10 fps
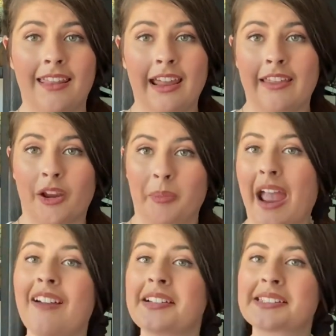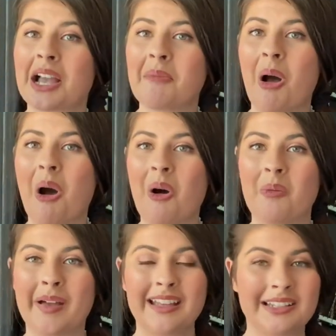their parents come
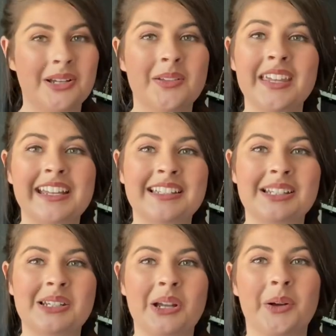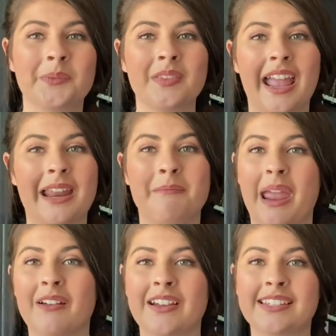home to the Institute, and
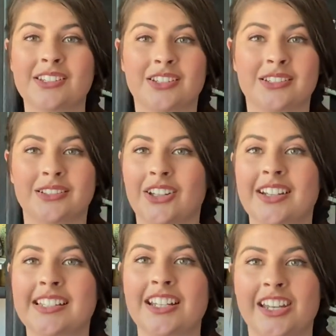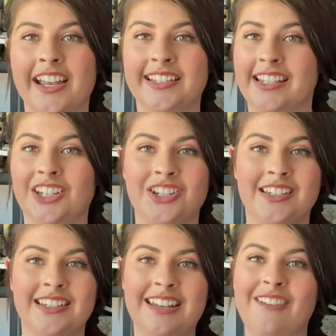Maris just looks at Jace like
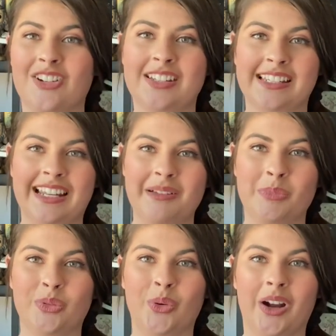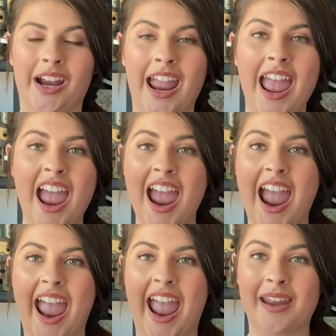she's never seen him before,
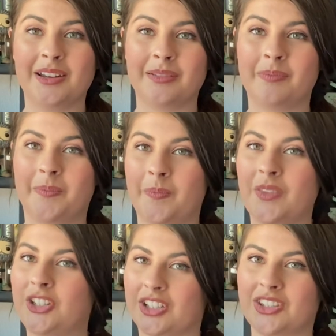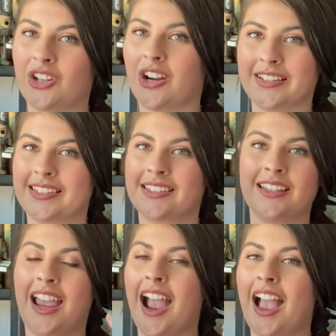and just starts
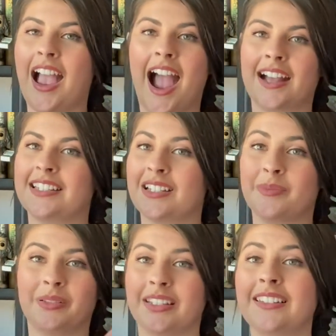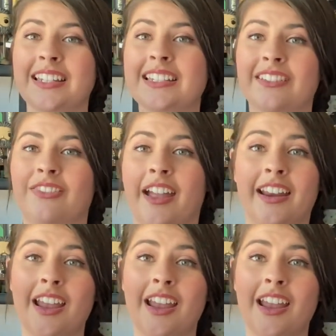acting completely different,